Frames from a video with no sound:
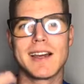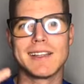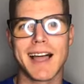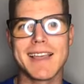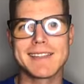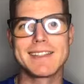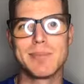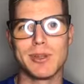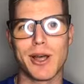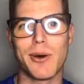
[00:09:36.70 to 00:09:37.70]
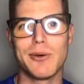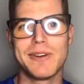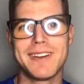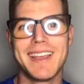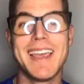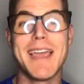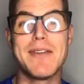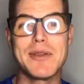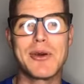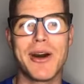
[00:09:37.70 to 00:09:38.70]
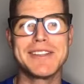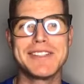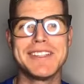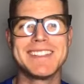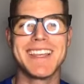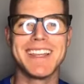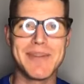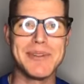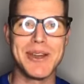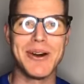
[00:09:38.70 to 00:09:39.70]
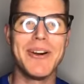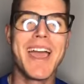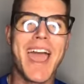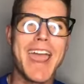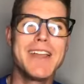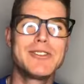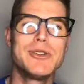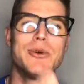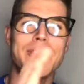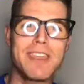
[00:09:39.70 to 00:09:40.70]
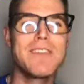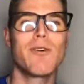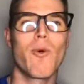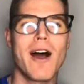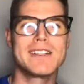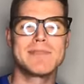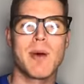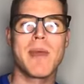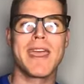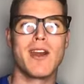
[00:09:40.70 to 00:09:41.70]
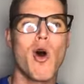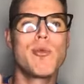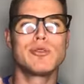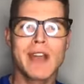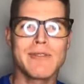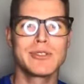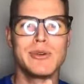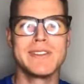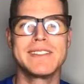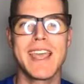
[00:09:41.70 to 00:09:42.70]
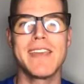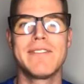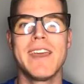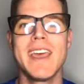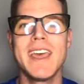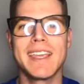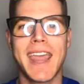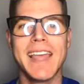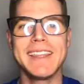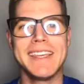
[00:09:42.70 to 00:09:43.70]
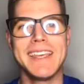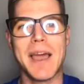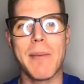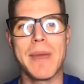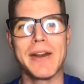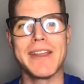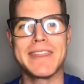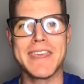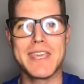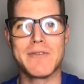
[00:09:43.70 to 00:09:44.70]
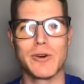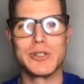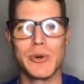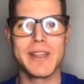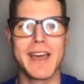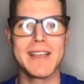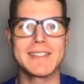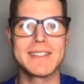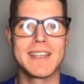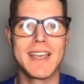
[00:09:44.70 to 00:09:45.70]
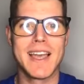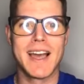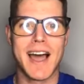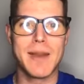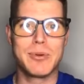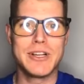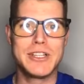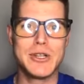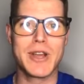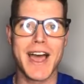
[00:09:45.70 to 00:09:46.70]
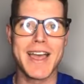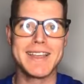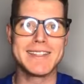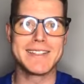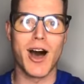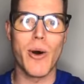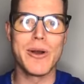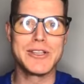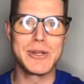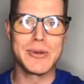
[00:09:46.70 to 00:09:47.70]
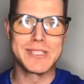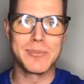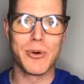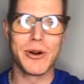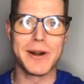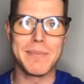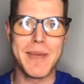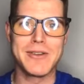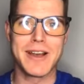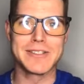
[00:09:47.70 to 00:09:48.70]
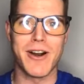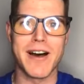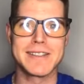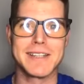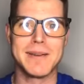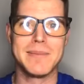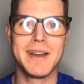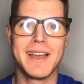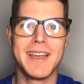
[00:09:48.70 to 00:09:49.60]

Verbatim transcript: glasses below. If you have any questions, let me know. Andrew, thank you for watching, my man. Hope you're traveling going safe. Kaylee, Mary, thank you for joining us. I appreciate you guys always showing support. Man, you guys are awesome.